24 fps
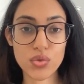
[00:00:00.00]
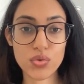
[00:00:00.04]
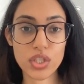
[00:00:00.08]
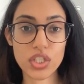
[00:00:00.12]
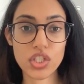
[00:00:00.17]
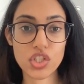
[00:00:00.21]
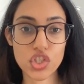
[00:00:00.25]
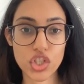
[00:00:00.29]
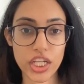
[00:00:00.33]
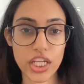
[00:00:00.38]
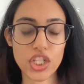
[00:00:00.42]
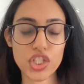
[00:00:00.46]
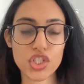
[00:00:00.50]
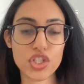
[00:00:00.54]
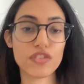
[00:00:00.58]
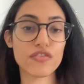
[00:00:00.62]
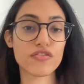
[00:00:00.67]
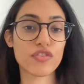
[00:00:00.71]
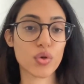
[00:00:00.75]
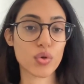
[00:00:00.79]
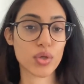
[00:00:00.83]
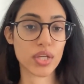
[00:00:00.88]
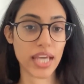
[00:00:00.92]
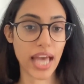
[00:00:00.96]
can change your
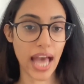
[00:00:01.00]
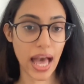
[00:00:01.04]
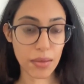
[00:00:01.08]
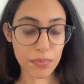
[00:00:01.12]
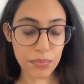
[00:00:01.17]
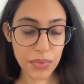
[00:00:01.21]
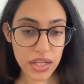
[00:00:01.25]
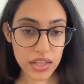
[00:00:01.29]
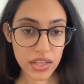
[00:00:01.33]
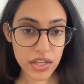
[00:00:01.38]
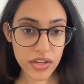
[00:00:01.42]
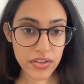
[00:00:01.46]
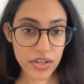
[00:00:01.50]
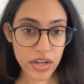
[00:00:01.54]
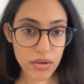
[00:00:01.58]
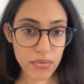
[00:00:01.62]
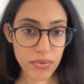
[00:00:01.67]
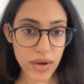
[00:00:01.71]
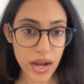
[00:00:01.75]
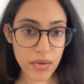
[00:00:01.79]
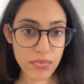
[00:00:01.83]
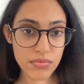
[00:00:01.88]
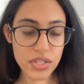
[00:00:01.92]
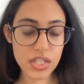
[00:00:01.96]
vocabulary
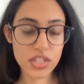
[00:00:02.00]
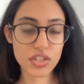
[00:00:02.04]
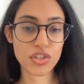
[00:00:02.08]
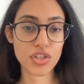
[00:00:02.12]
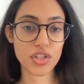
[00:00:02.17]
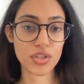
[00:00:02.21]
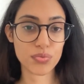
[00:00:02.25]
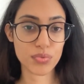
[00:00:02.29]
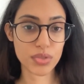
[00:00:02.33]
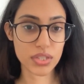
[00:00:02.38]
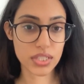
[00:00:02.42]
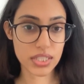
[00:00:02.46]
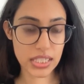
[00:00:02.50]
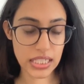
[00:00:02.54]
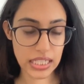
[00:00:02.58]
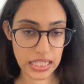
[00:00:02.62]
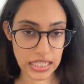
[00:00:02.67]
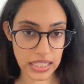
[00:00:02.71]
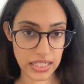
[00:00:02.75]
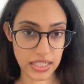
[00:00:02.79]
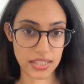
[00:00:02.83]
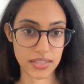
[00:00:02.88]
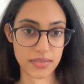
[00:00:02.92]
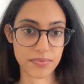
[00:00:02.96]
around it, your
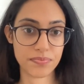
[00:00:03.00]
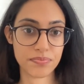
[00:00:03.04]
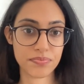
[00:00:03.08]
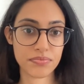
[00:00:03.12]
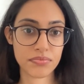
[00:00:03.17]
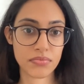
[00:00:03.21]
routine.